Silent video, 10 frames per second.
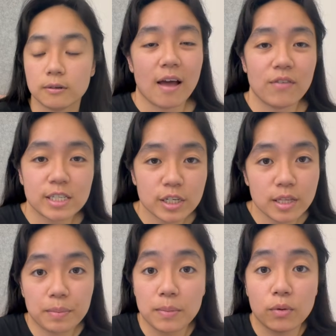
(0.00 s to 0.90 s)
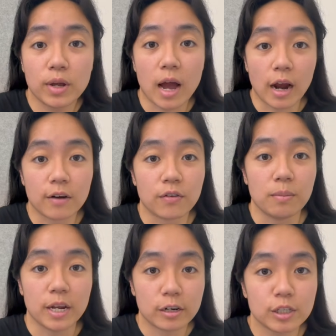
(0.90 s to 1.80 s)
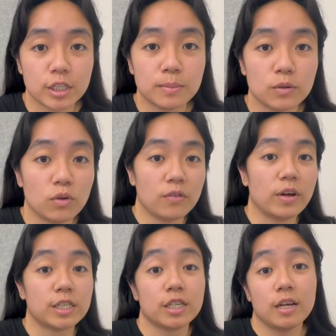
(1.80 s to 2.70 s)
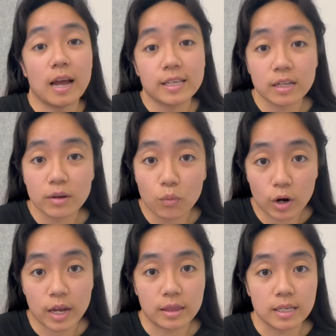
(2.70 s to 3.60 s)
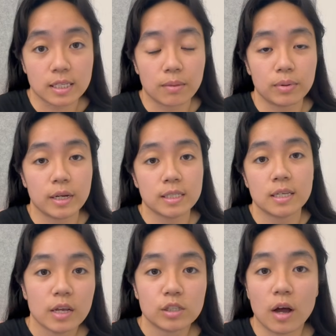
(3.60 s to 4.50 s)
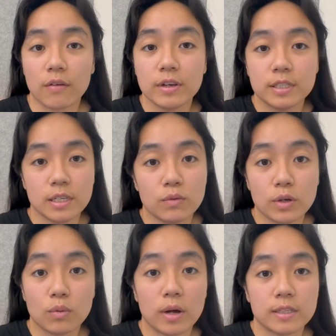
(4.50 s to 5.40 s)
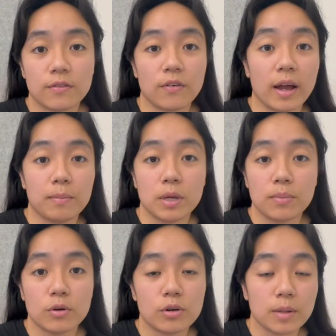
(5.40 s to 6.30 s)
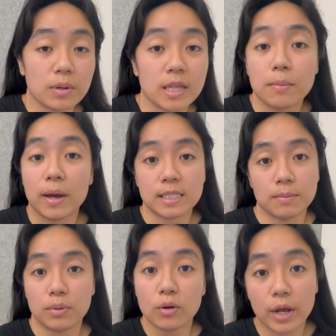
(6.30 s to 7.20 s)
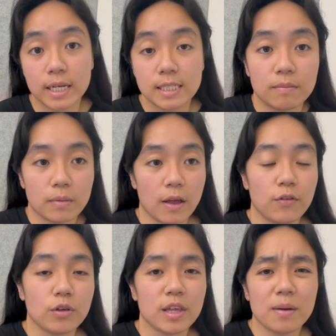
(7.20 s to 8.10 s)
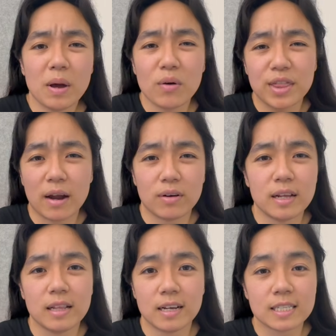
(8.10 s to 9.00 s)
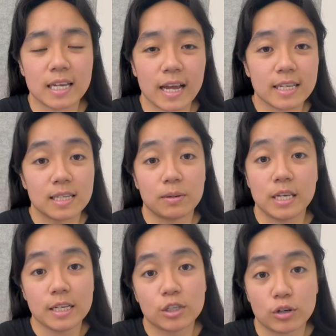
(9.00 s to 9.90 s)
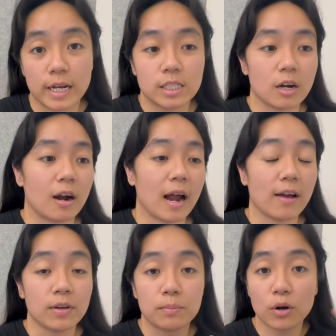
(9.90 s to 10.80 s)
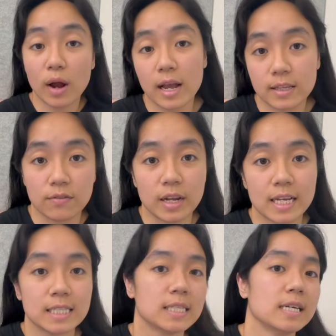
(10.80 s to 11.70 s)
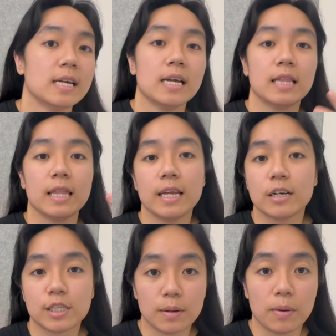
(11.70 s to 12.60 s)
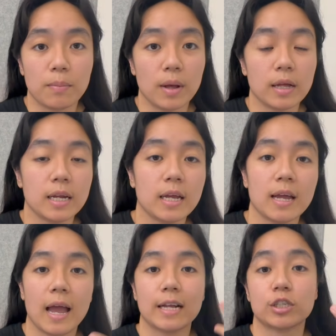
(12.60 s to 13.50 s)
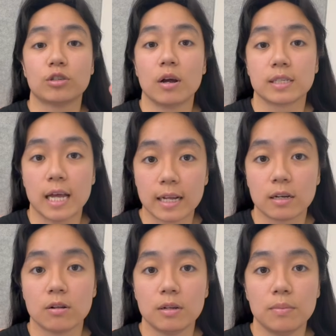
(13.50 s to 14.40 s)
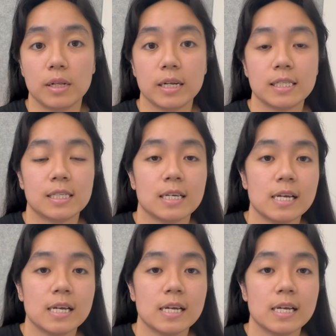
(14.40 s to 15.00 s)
Eventually, the people we hire from internships will eventually ideally work at these companies. So obviously, we want to find people who could be the best employees. If you think about what that really looks like, some key traits are having proactiveness, leadership ability, and strong technical abilities.